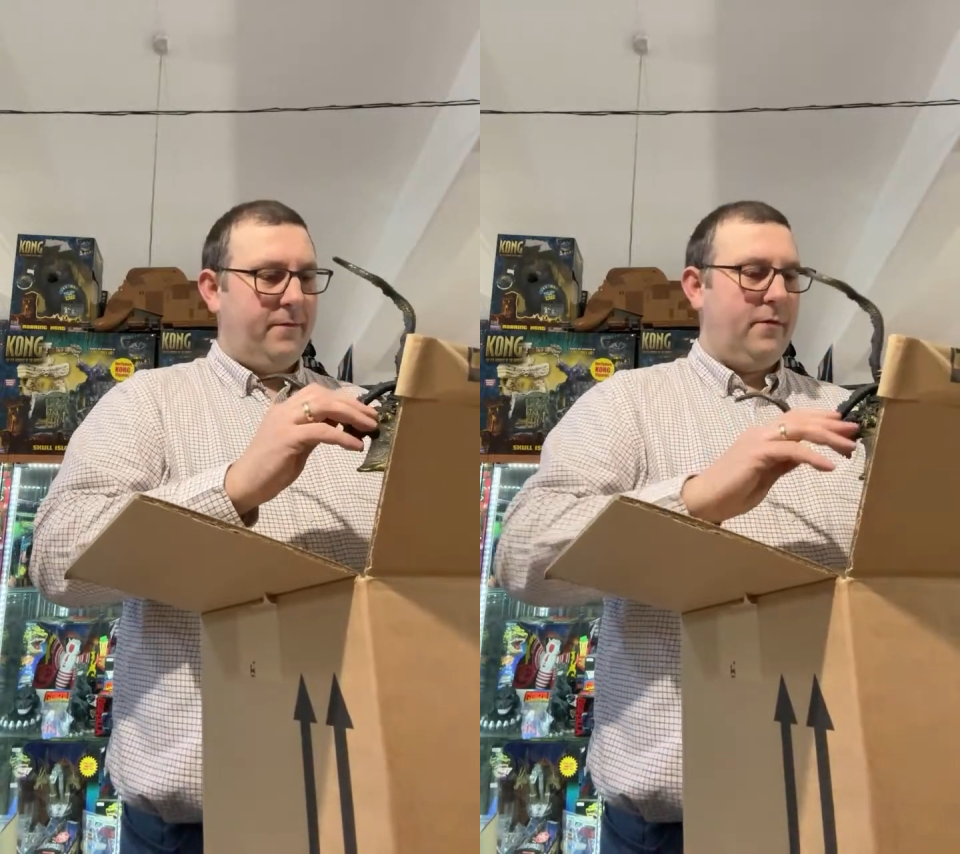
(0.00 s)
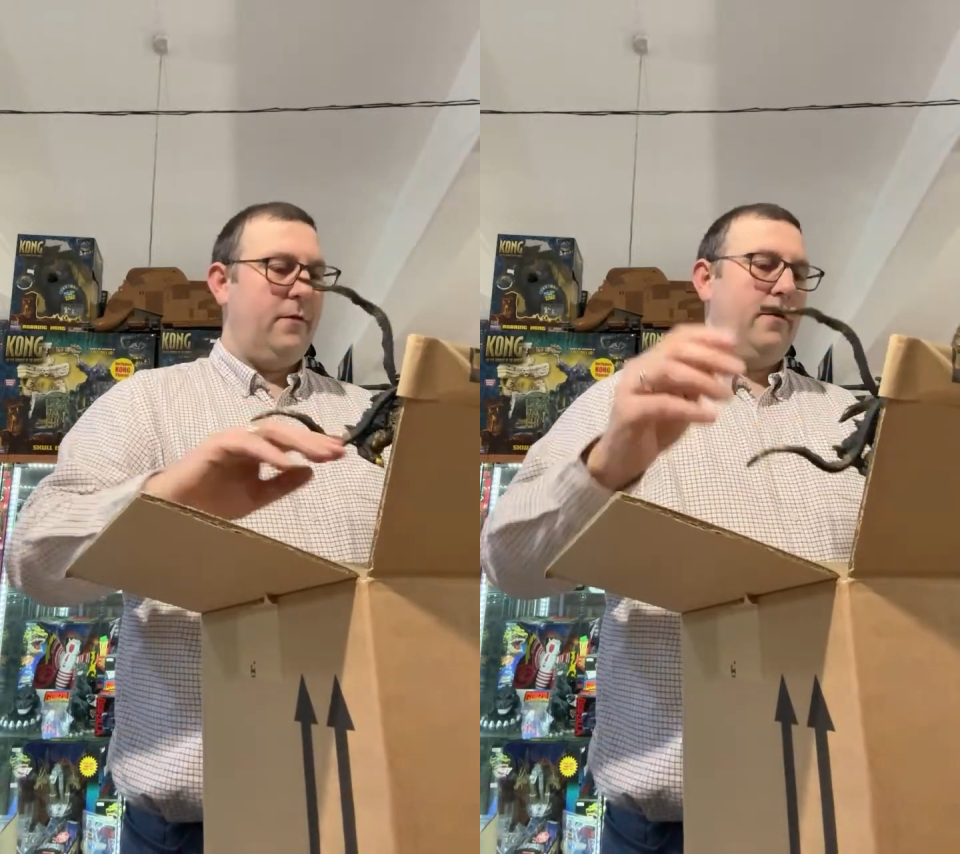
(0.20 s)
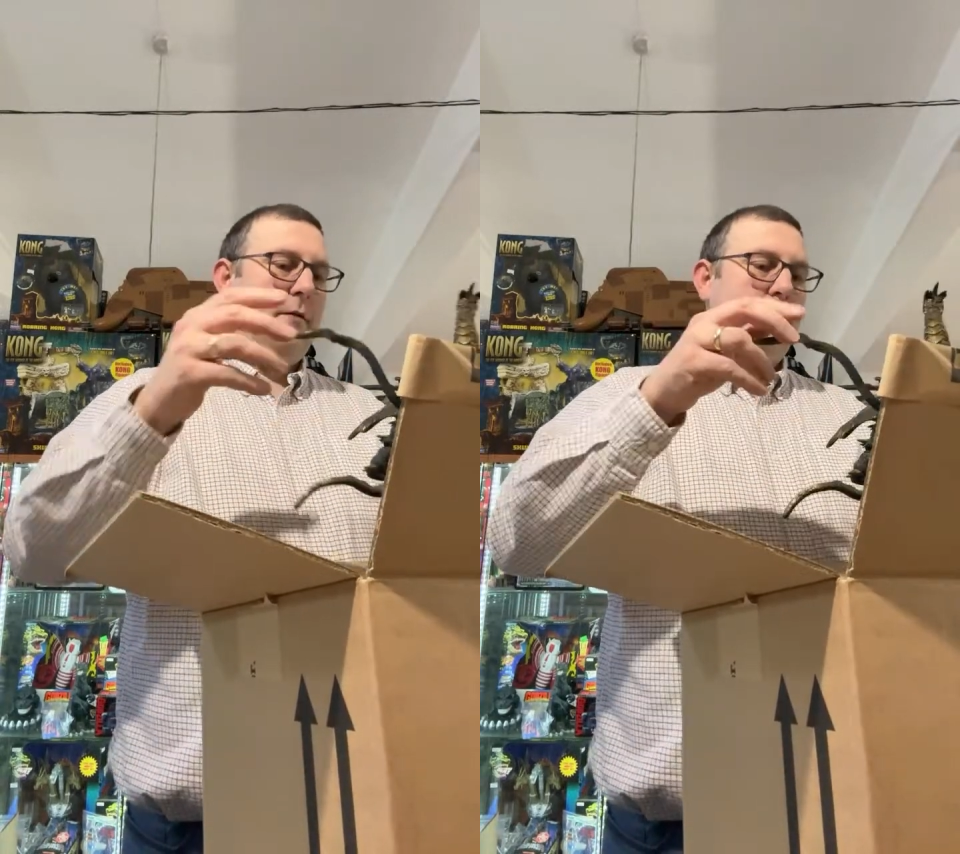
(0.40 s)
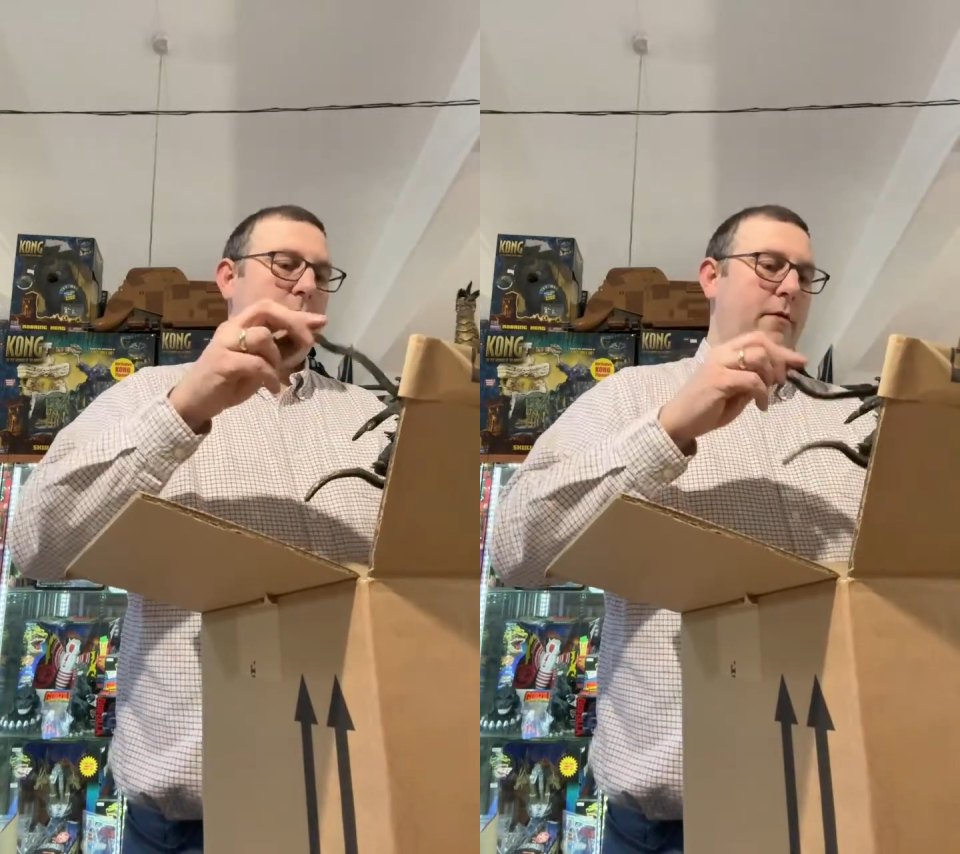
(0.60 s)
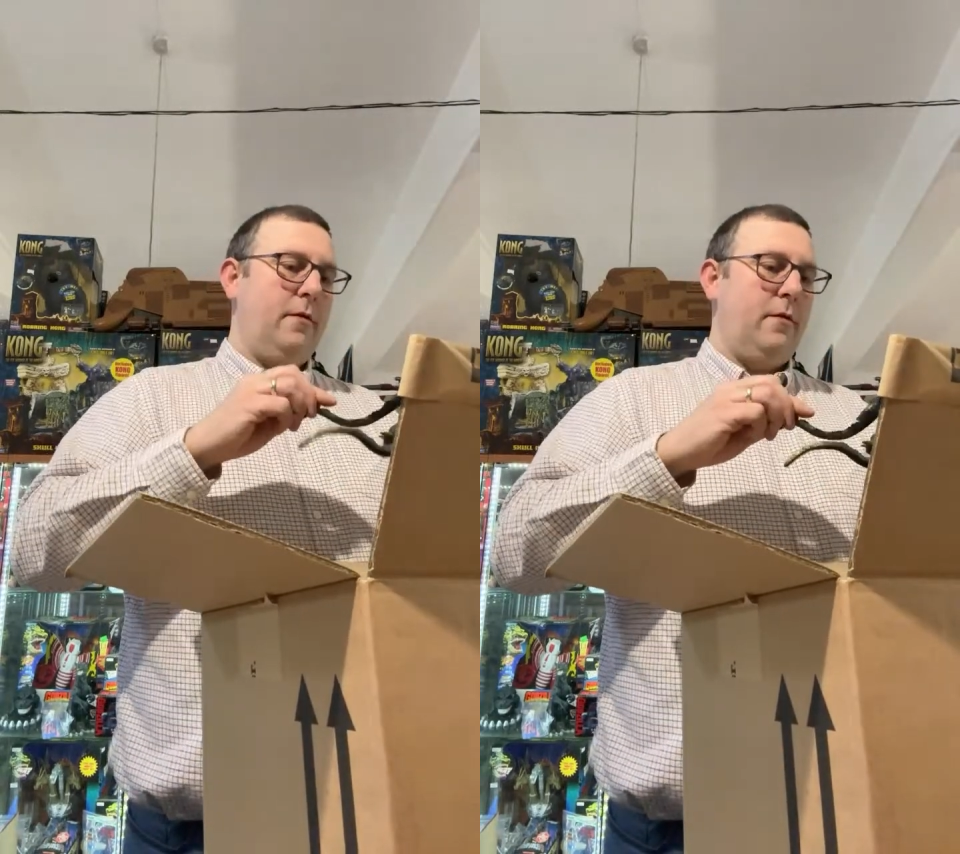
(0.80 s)

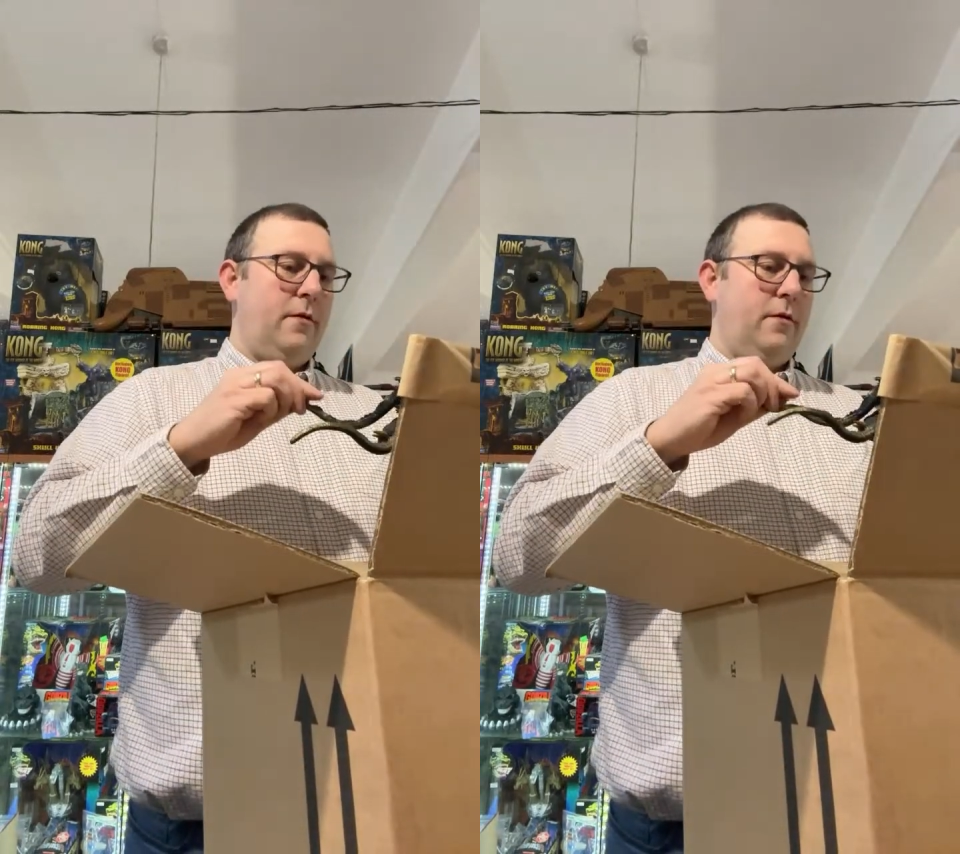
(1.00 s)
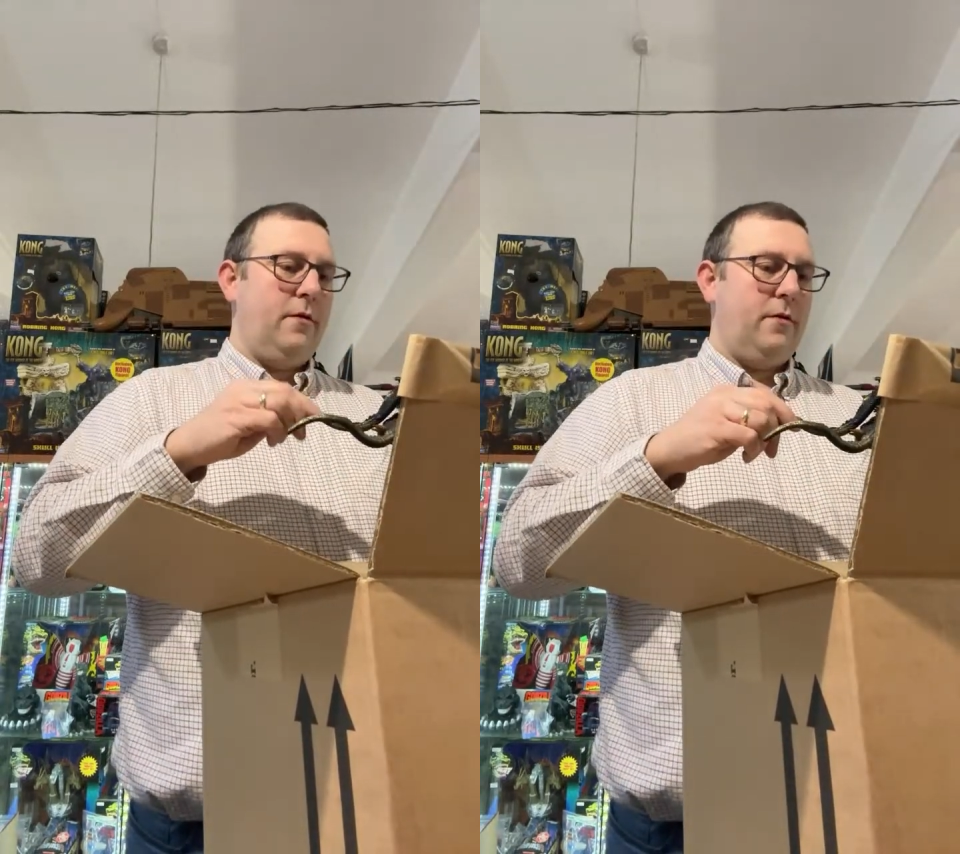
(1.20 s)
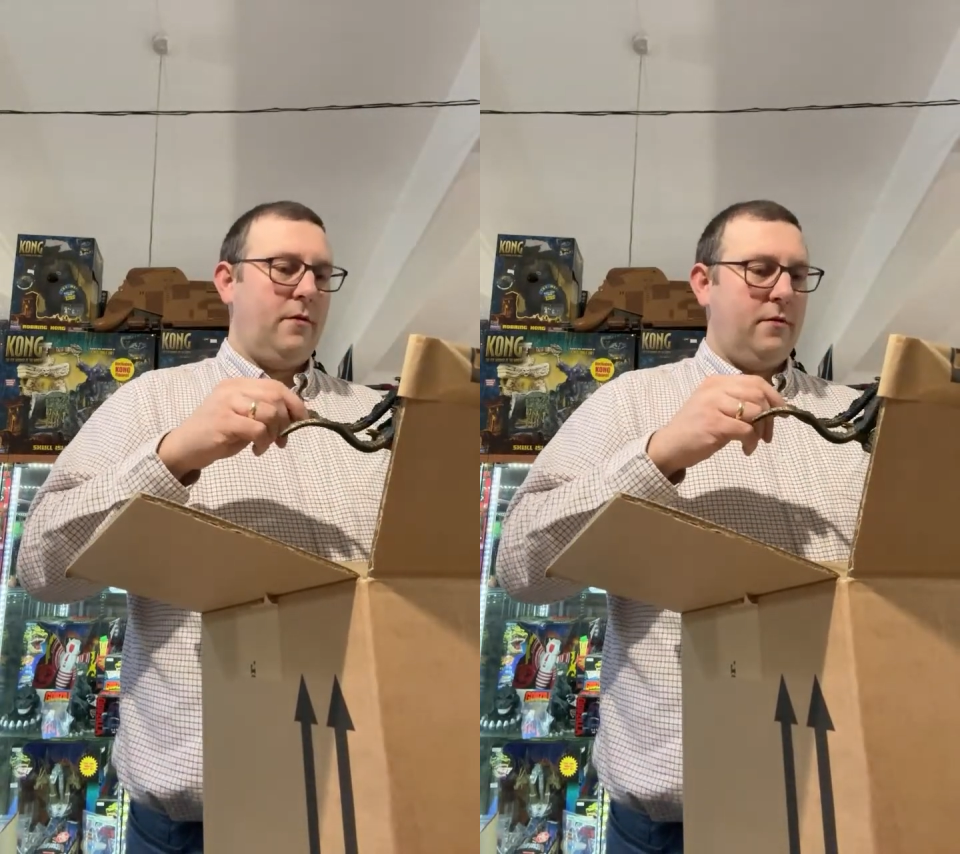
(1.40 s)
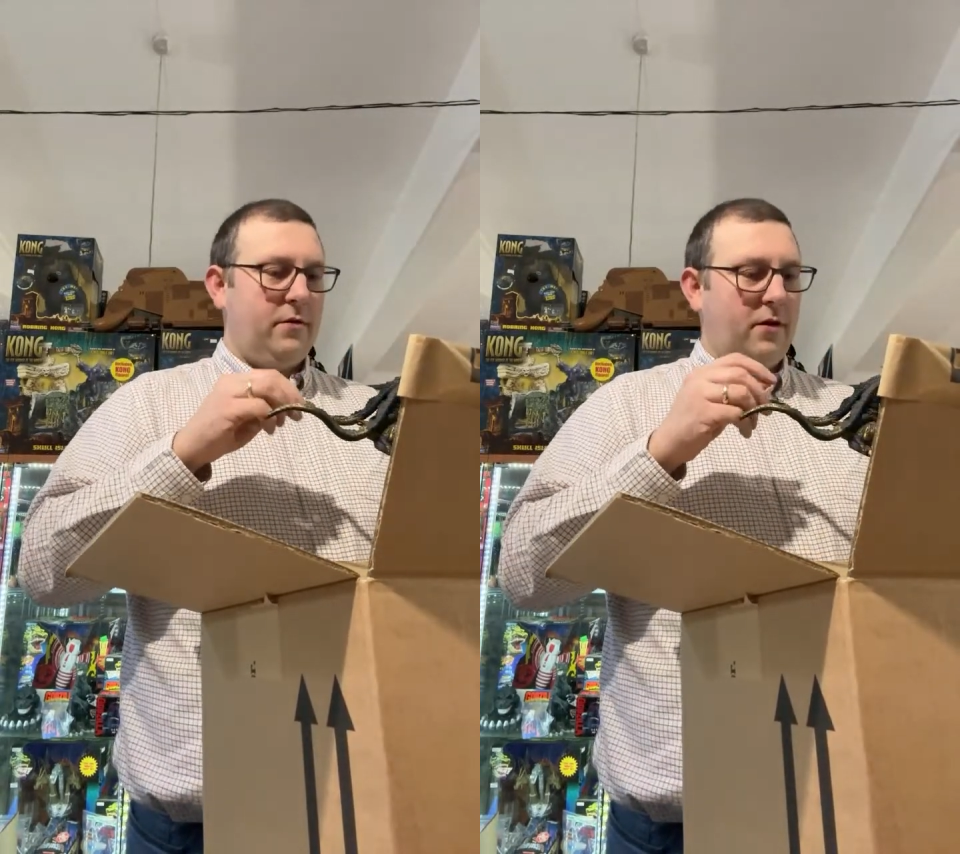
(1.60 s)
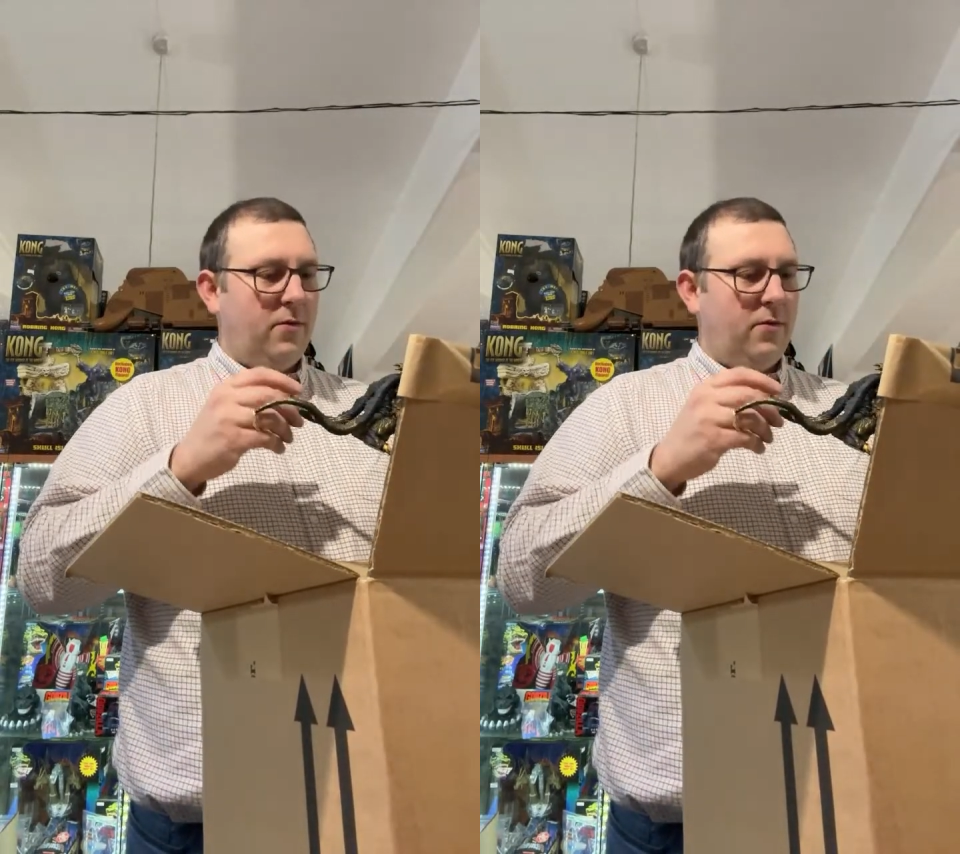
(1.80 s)
They're